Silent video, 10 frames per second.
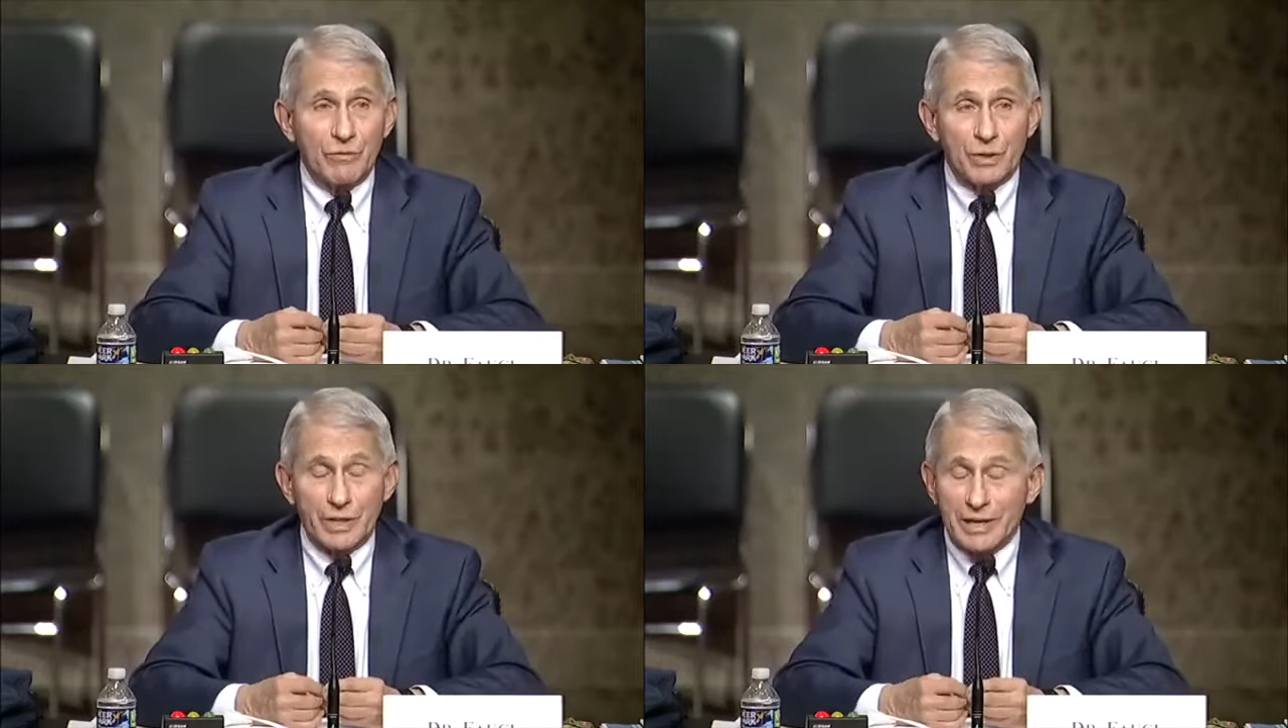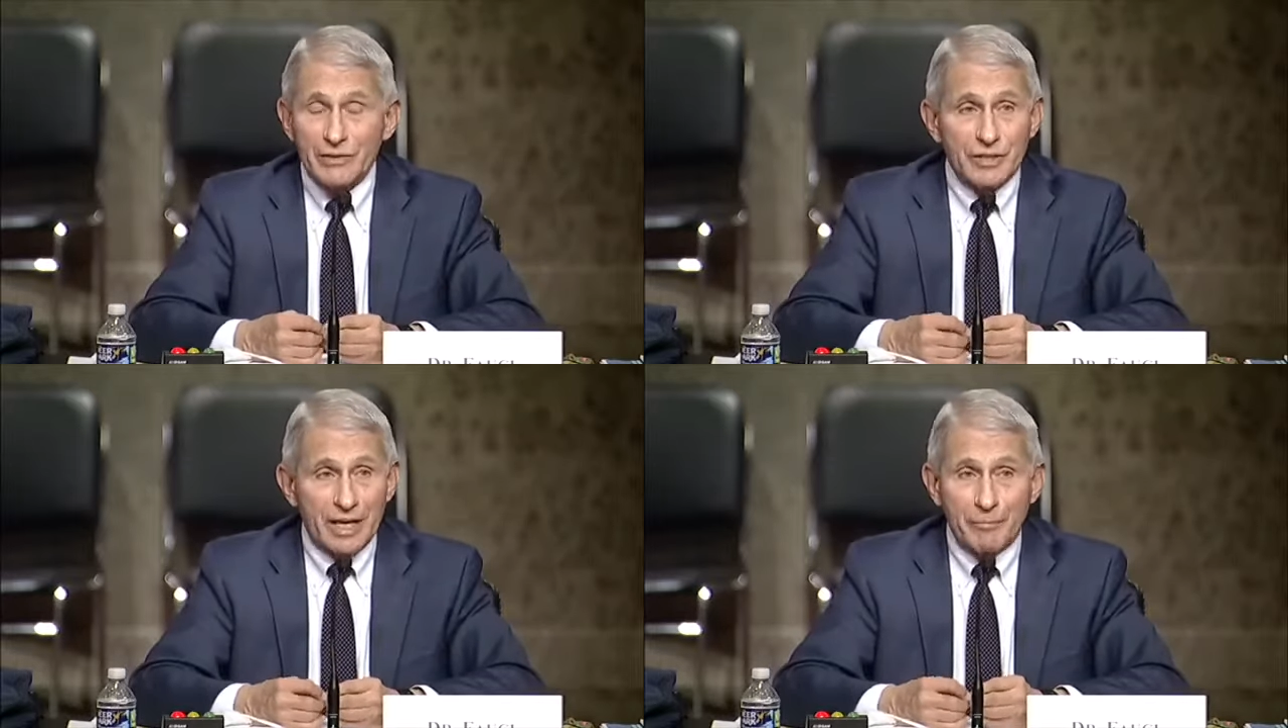were not
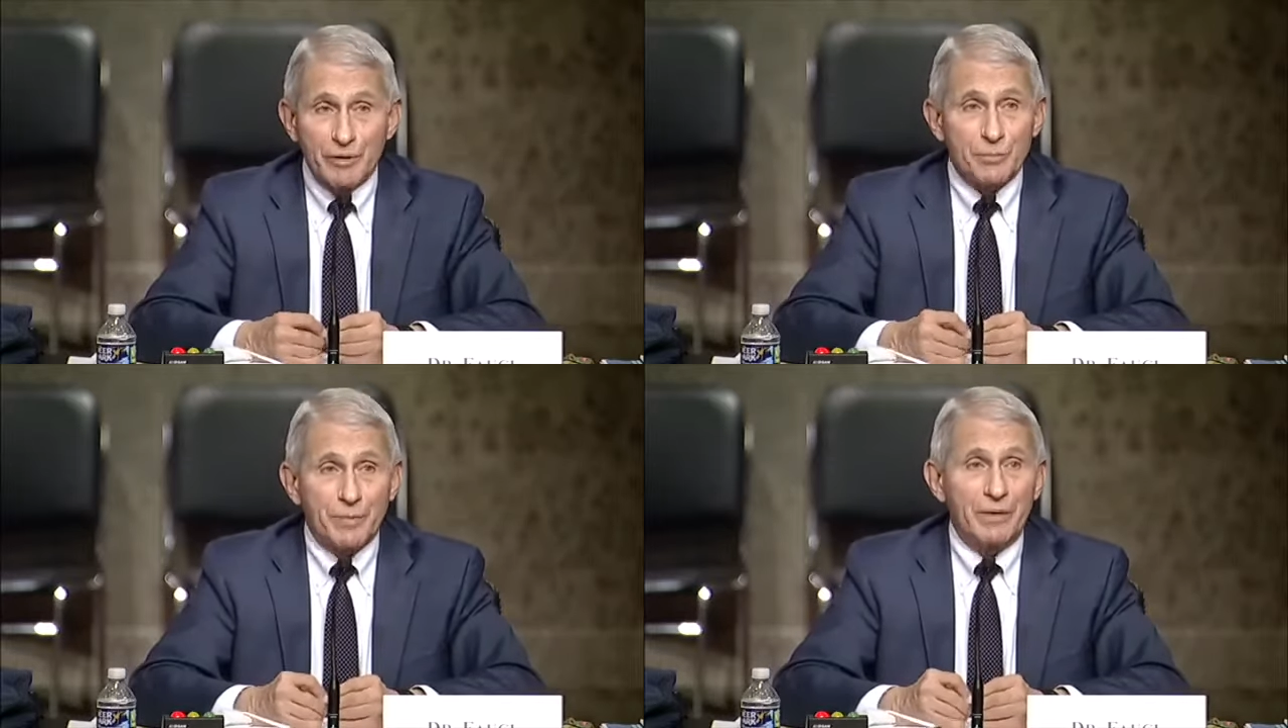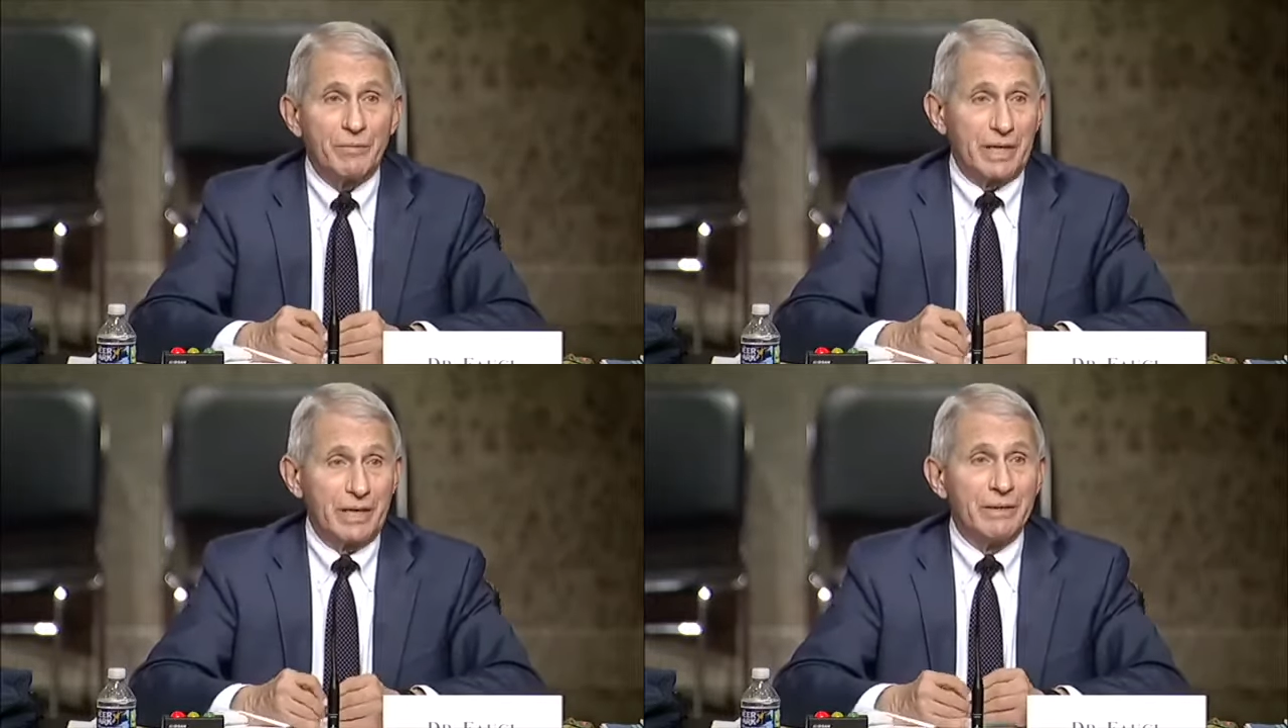established by
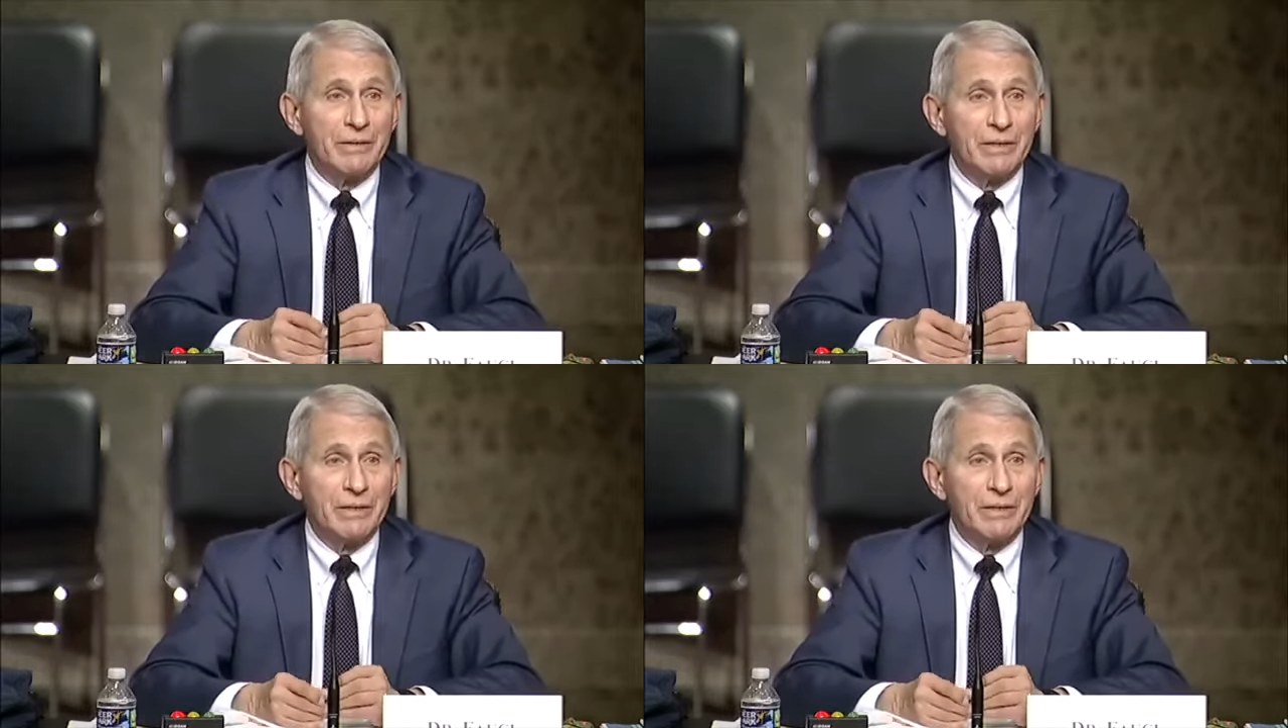me.